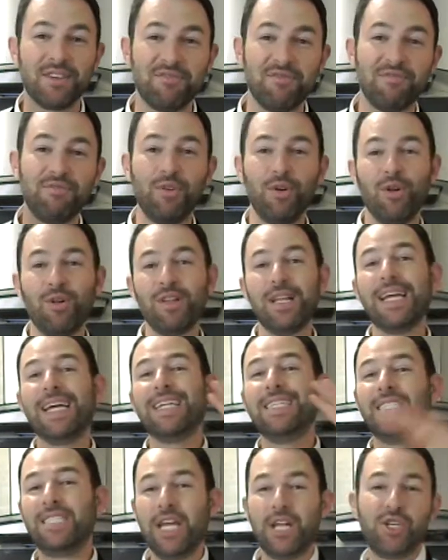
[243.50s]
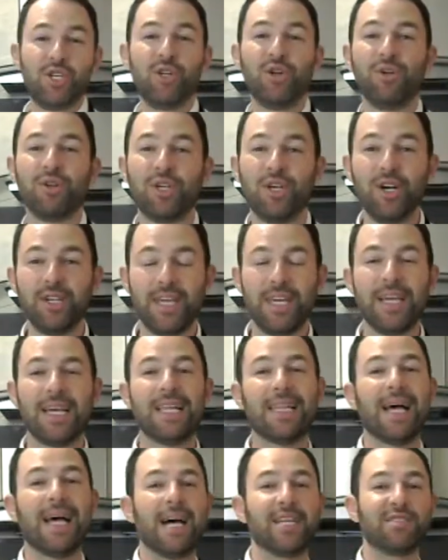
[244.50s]
a full digital cooking
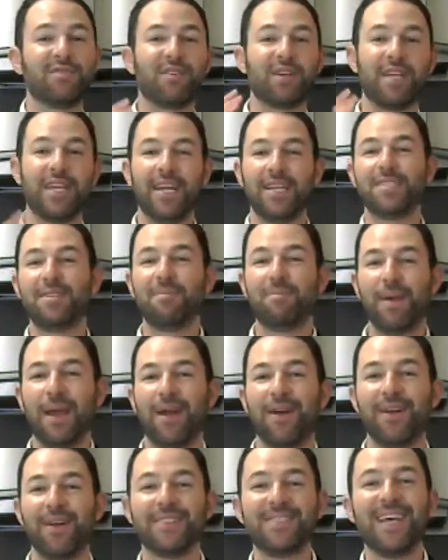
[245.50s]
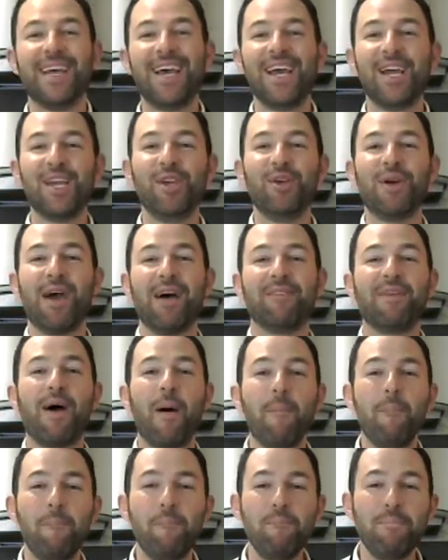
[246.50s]
class for kids and parents, you have
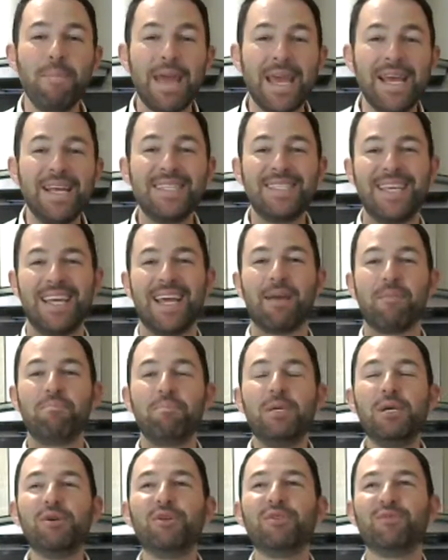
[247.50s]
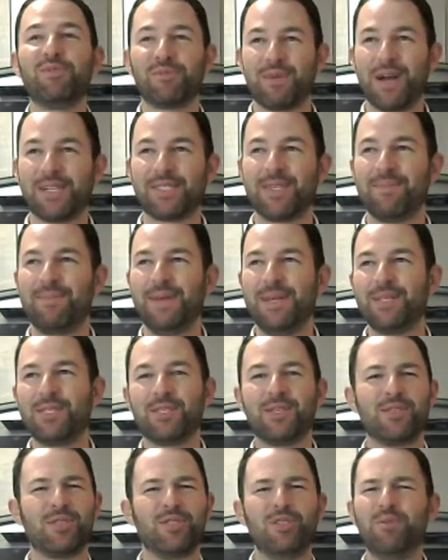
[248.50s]
amazing, beautiful
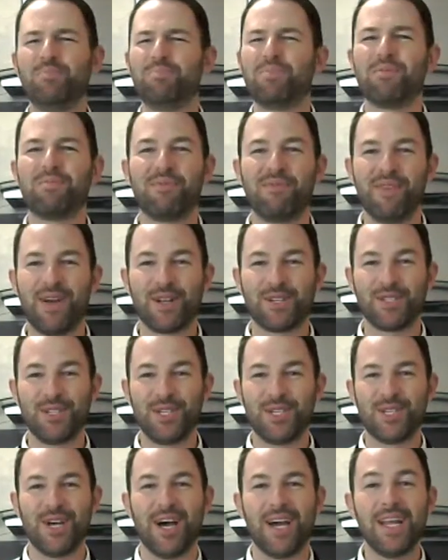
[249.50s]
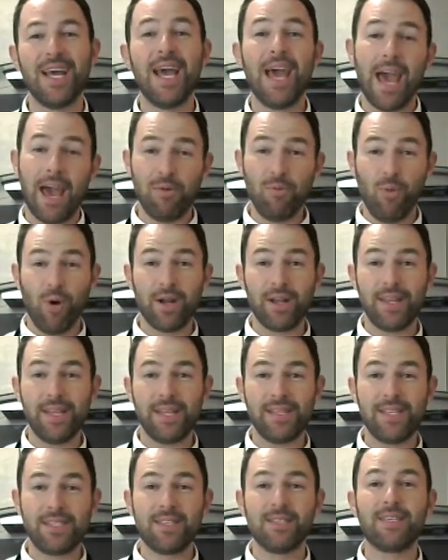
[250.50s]
recipes, super professionally shot. And
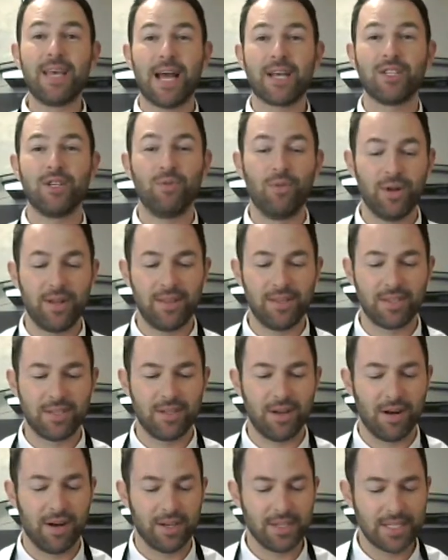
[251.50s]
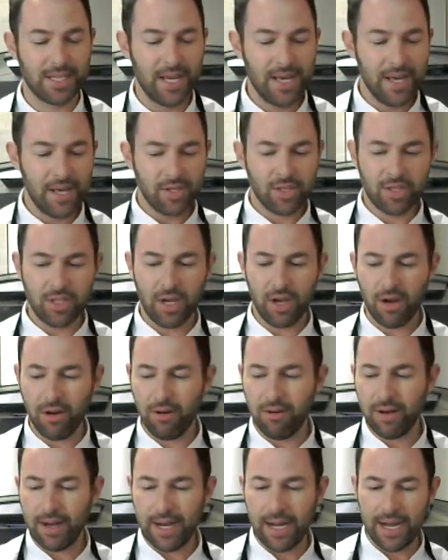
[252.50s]
this is actually one of the stars.
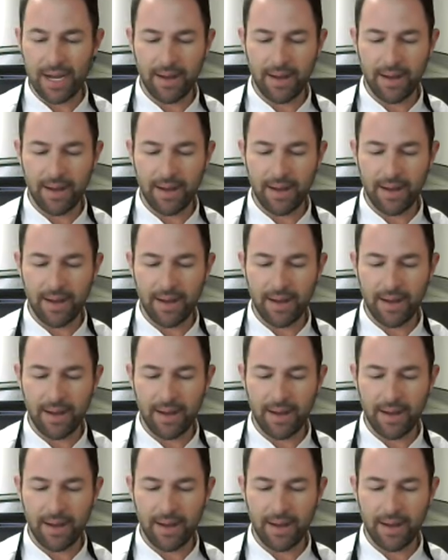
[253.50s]
So